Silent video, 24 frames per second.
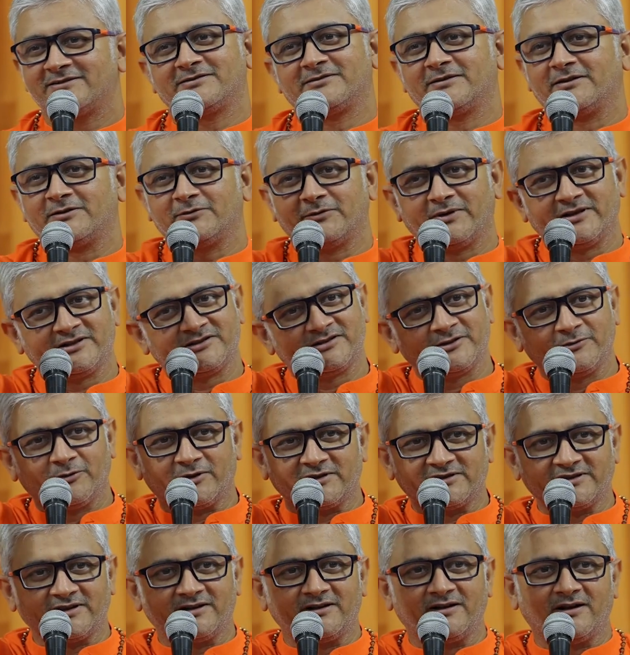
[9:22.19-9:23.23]
Otherwise, she
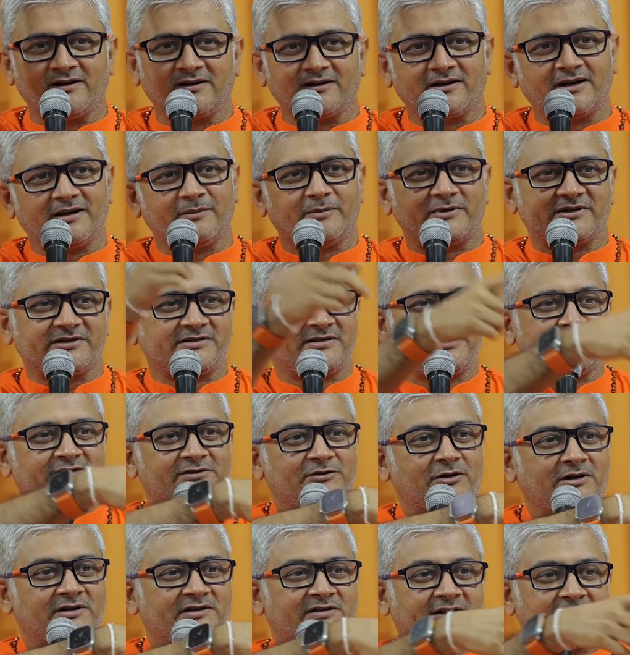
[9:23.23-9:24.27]
was in Lanka, but she is
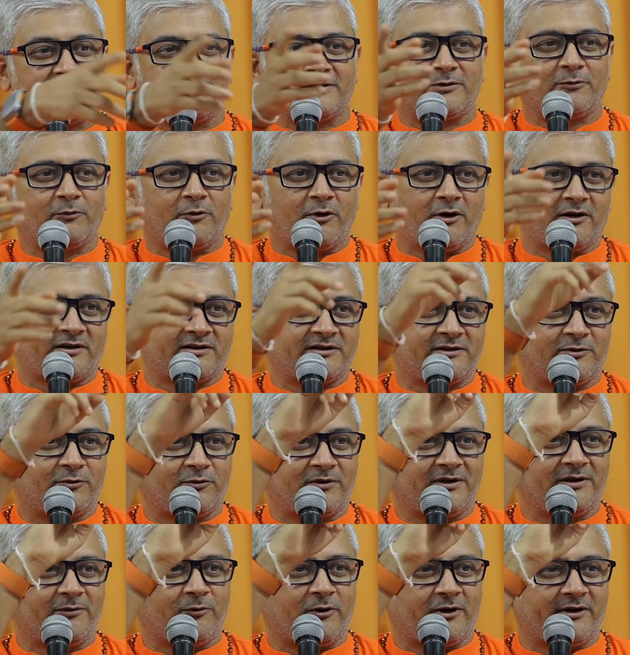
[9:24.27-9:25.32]
not seeing the war. The
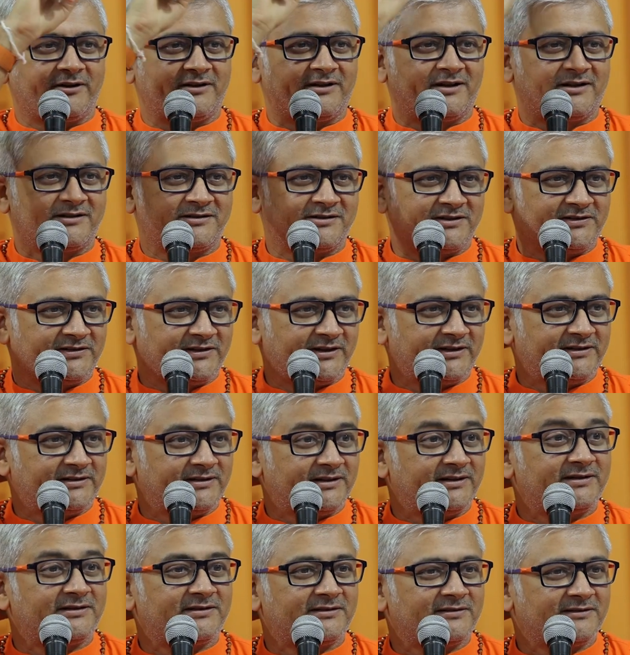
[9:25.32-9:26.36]
only warrior she sees
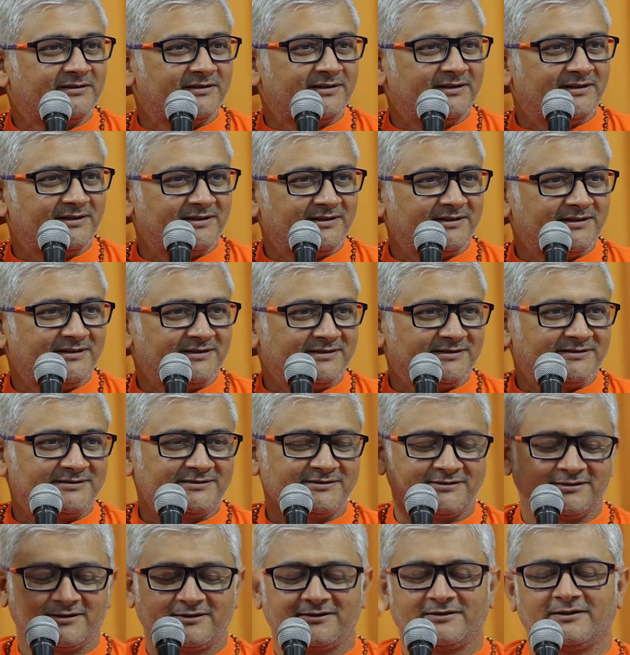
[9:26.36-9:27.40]
is
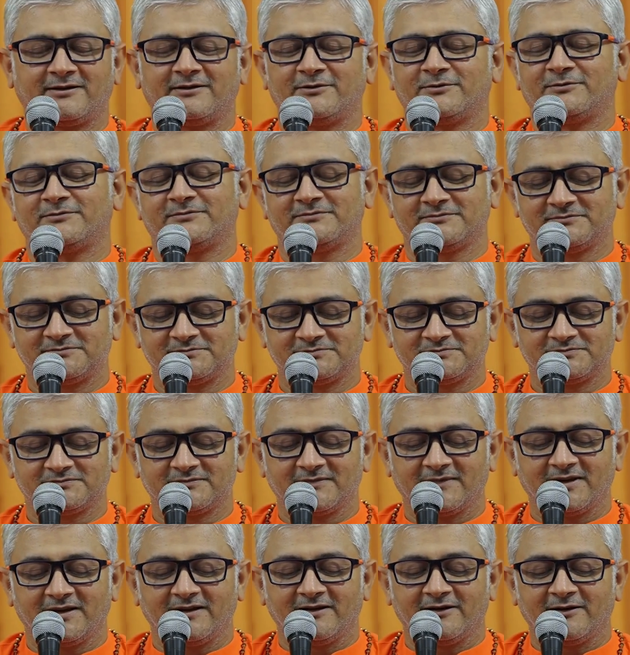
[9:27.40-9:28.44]
Jatayu.
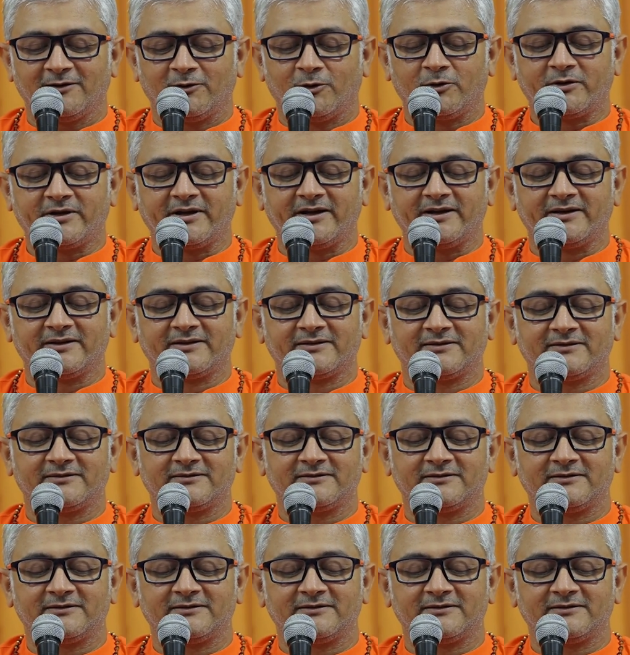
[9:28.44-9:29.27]
Okay.